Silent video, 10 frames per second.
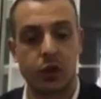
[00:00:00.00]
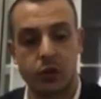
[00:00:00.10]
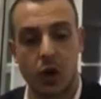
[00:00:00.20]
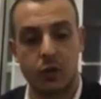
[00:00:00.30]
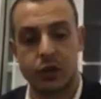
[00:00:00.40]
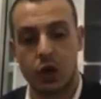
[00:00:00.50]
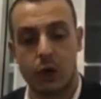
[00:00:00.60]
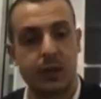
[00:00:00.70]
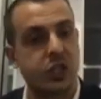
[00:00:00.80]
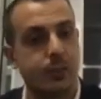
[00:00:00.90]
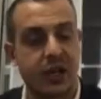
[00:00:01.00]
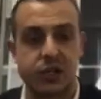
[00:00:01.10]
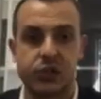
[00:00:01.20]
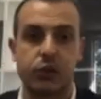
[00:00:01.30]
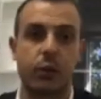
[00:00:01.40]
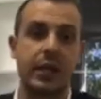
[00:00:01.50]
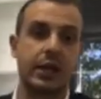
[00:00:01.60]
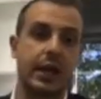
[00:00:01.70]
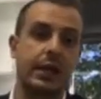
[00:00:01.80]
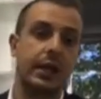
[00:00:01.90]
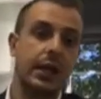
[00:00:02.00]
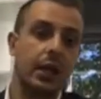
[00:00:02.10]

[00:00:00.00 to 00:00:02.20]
going to open inspections on the weekend,